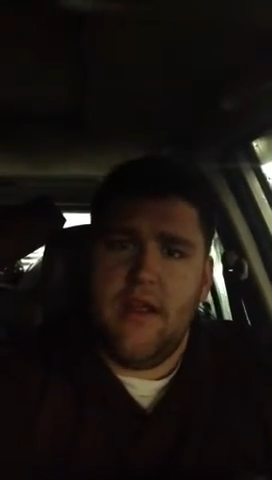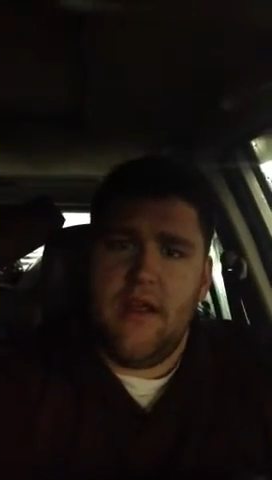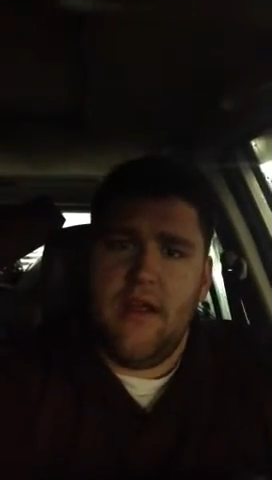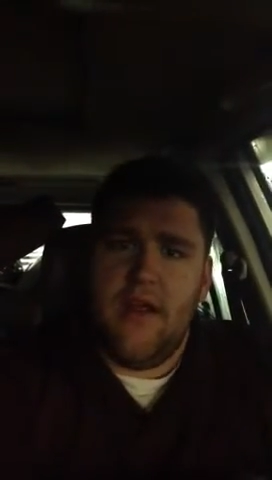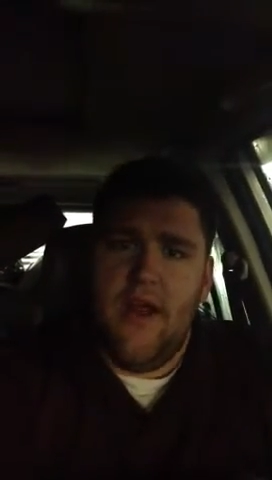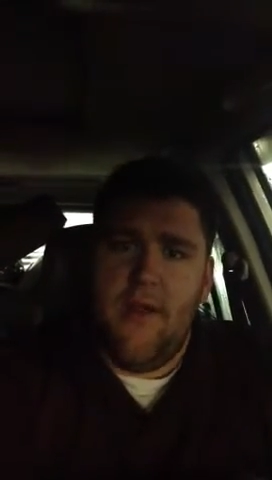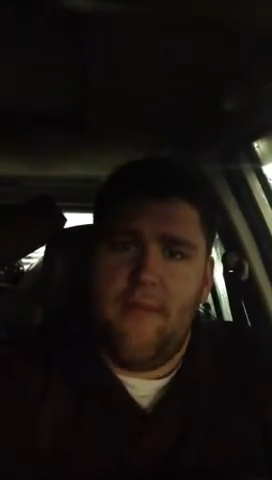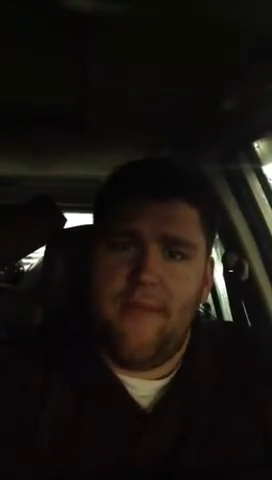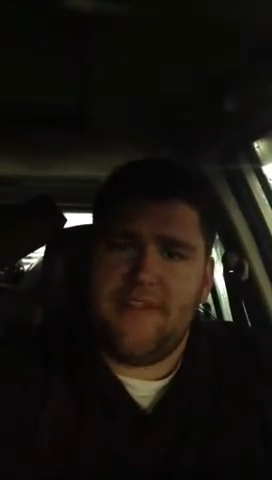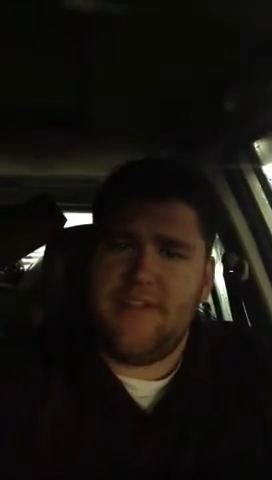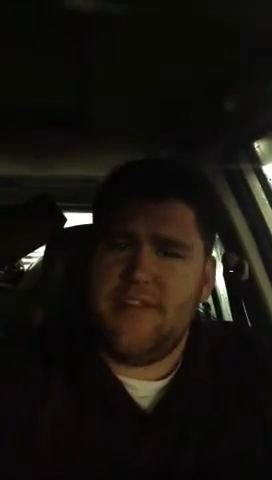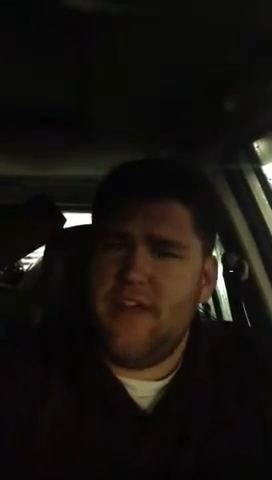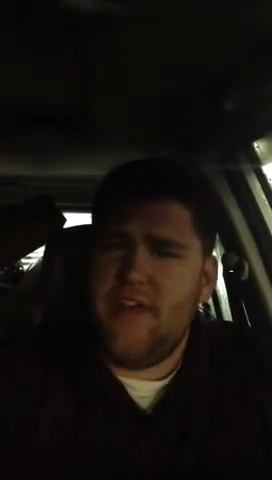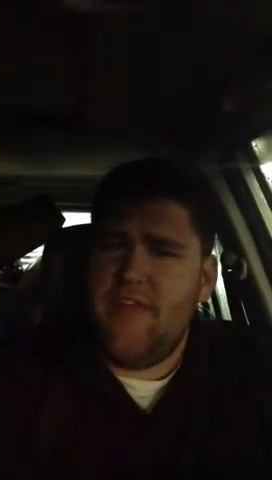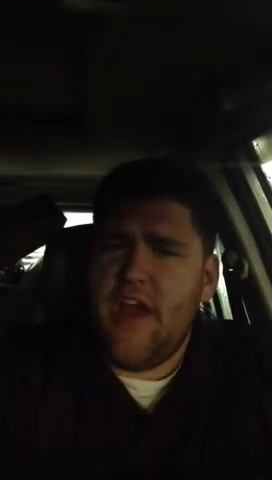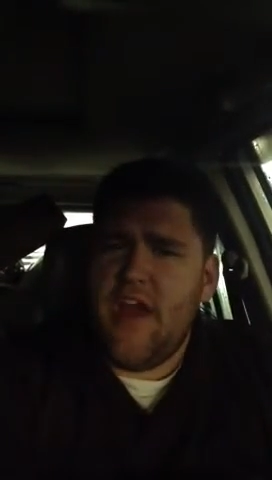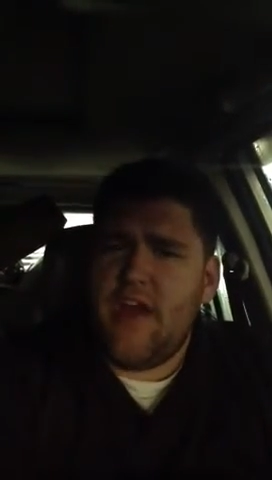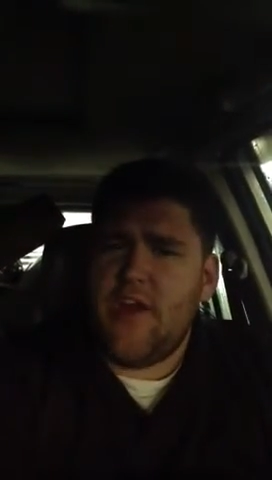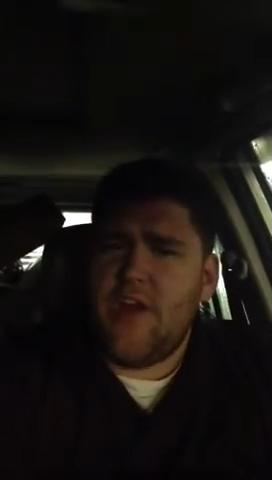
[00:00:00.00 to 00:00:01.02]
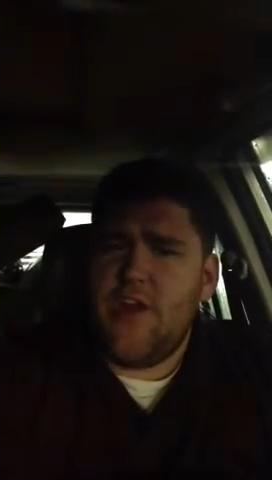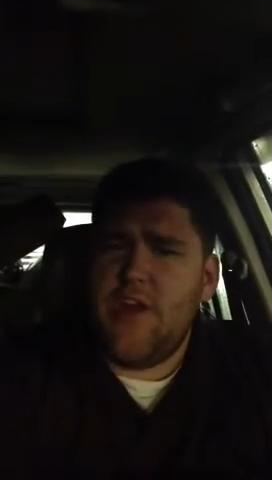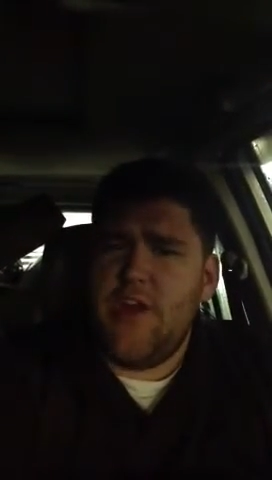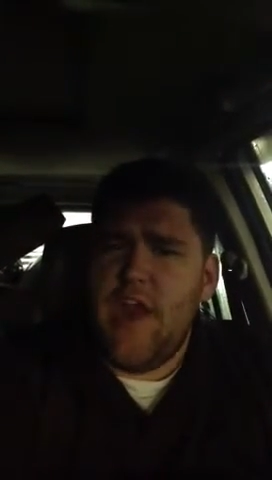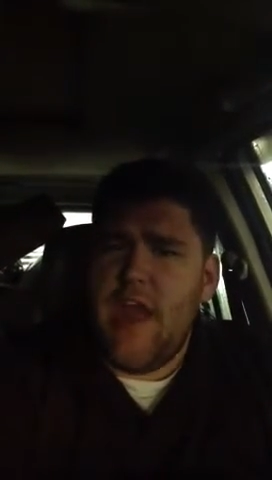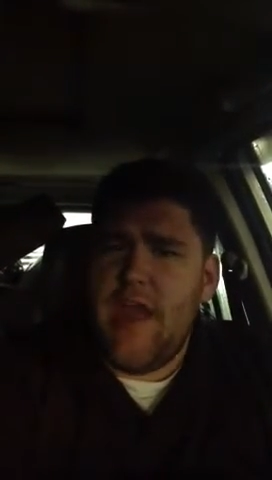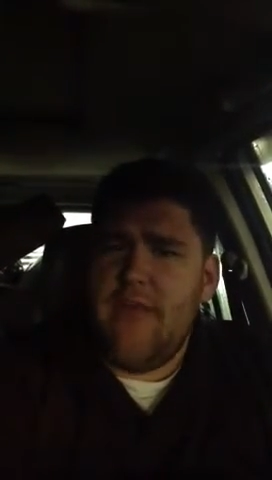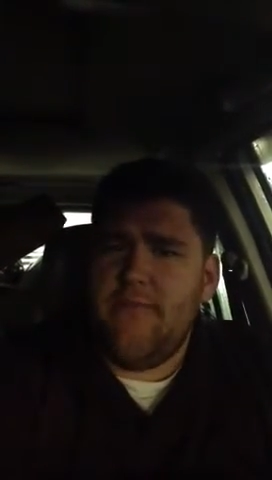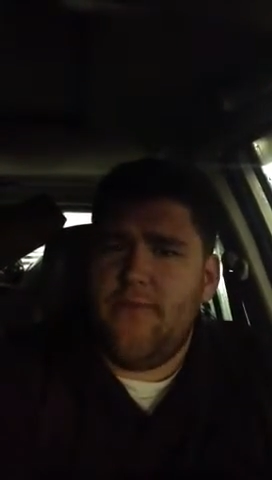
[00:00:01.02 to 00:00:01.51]
I still haven't gotten a good
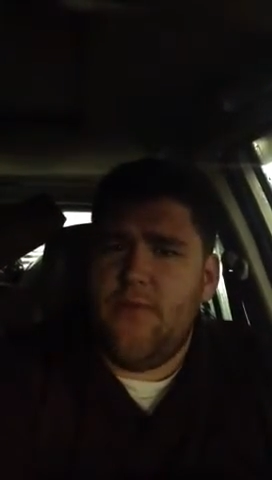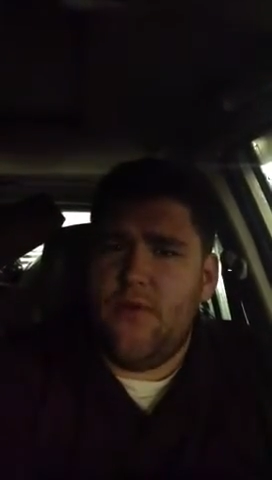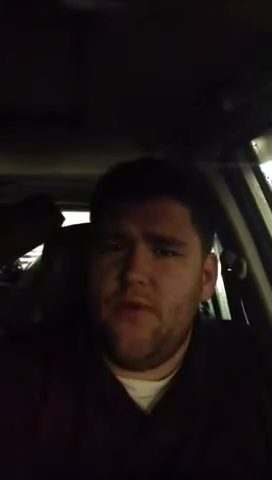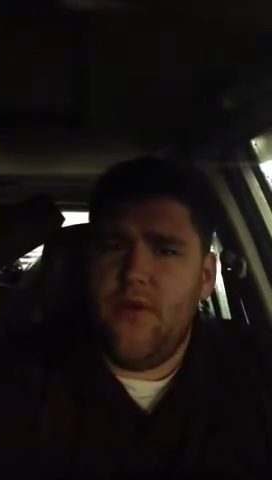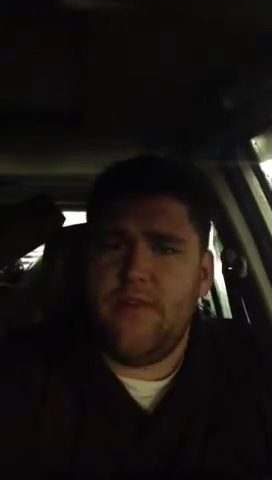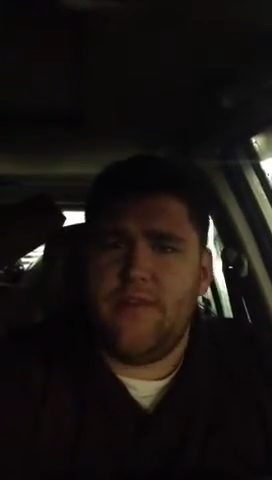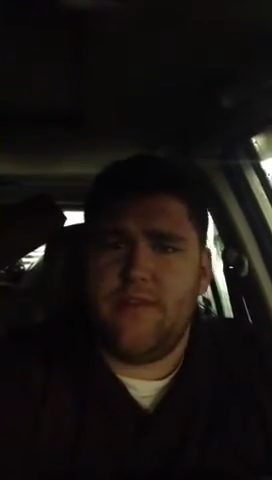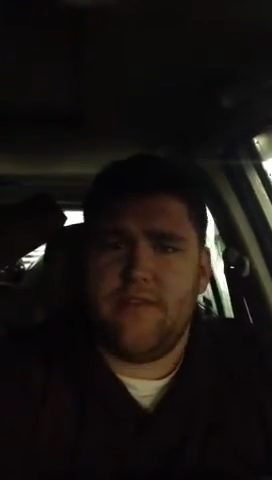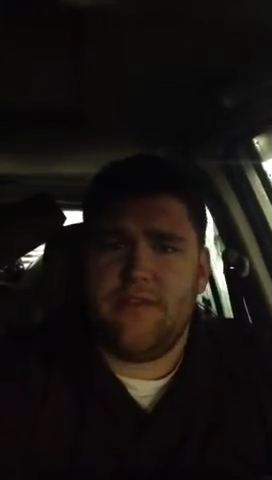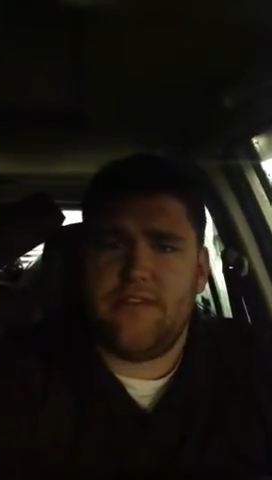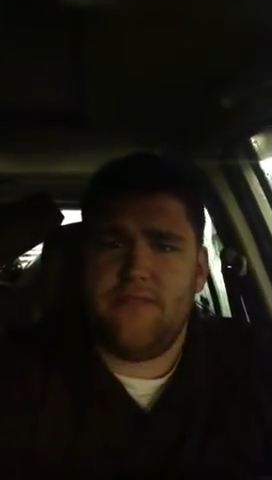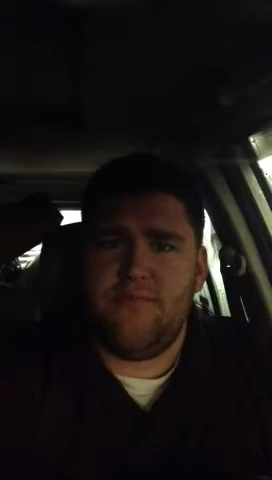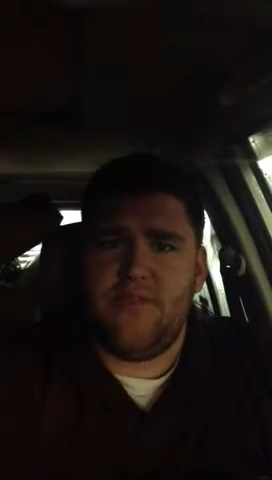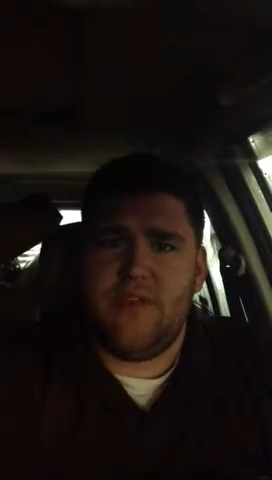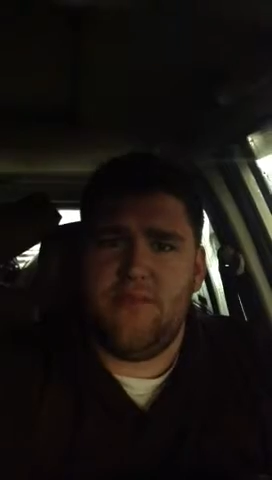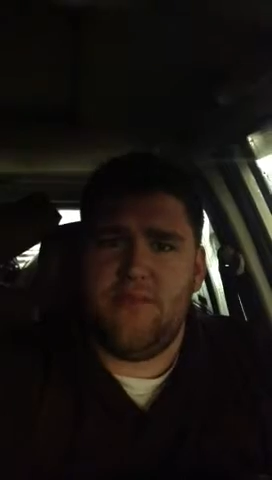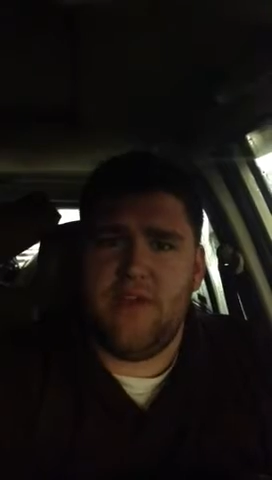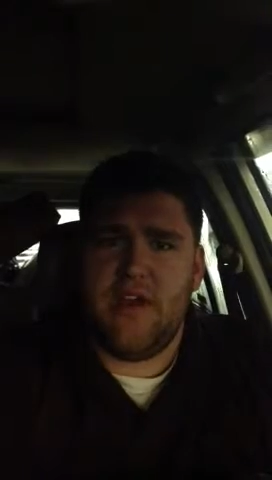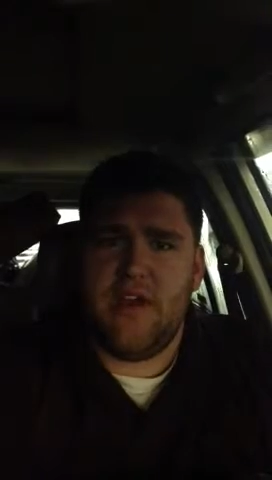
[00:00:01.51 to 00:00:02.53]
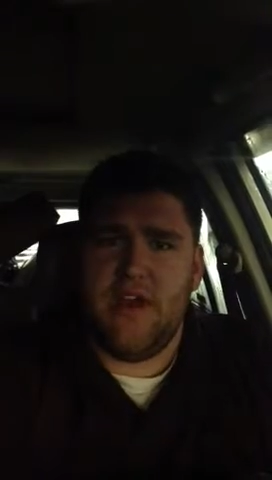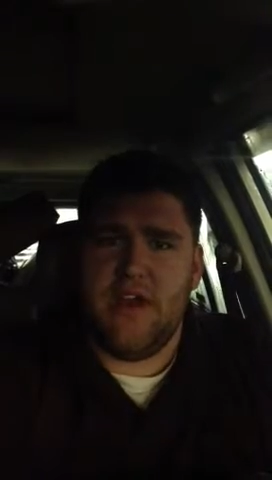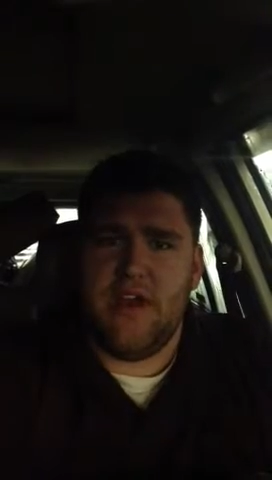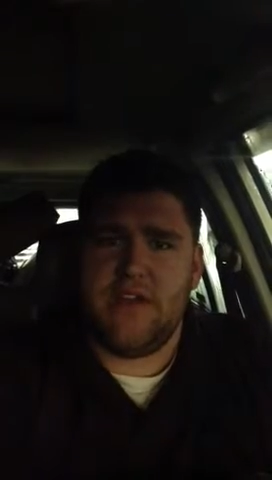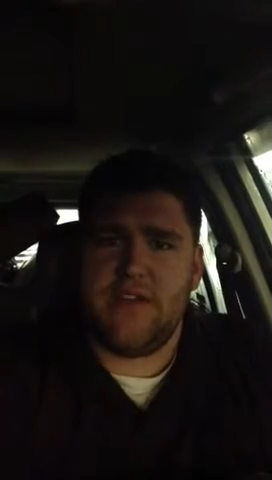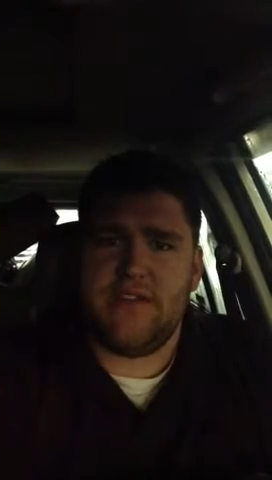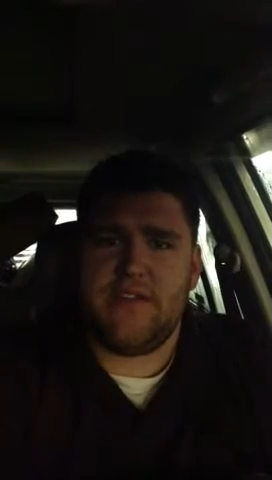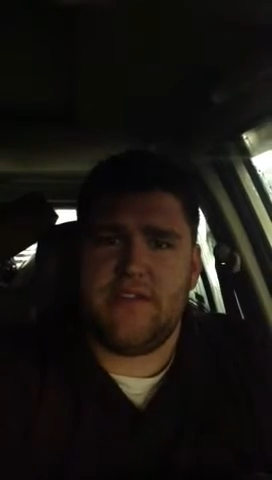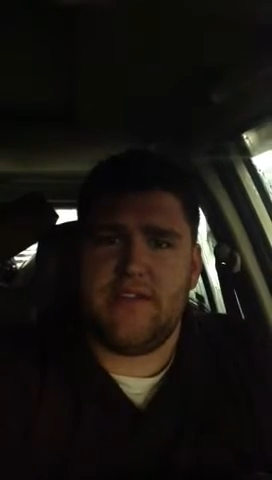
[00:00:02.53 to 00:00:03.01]
name for it, simply
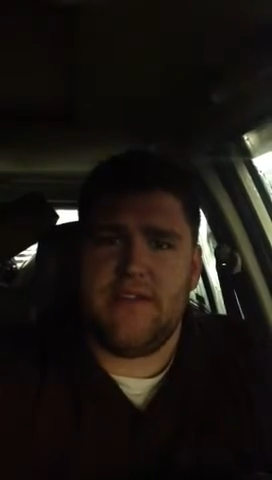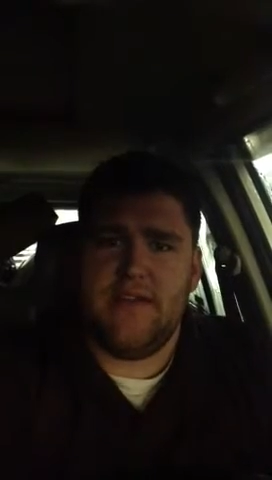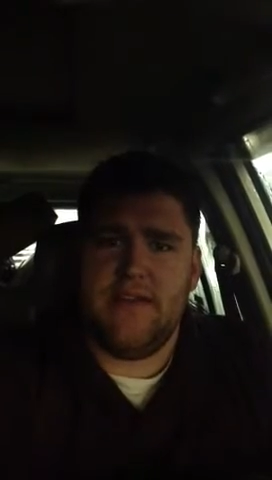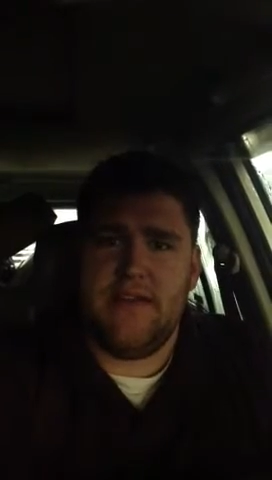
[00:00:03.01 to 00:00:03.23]
because